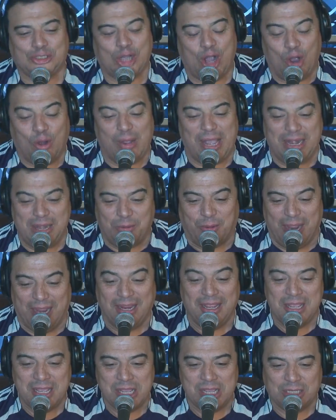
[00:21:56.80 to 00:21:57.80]
So
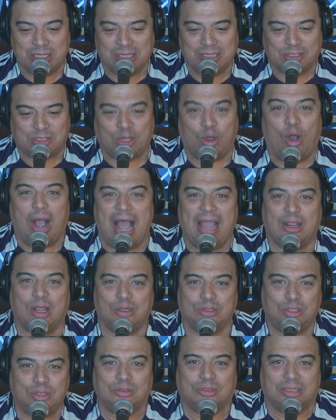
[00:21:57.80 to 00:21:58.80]
anyway, so
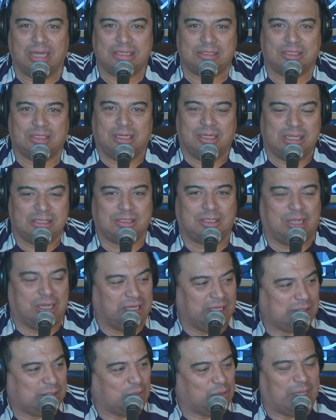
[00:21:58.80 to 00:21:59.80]
I go, dude, let's
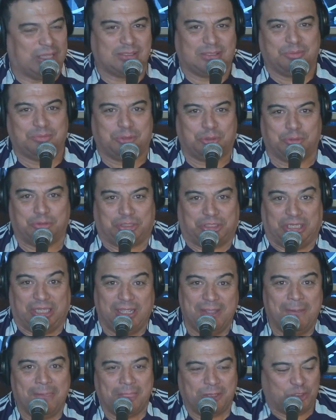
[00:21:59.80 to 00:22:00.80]
go get some
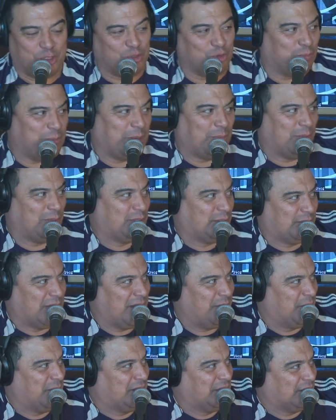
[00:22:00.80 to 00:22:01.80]
sushi. Do you remember
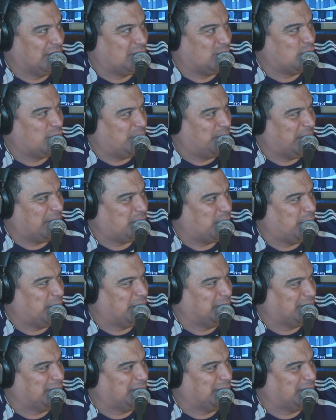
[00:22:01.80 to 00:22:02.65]
the name of the sushi place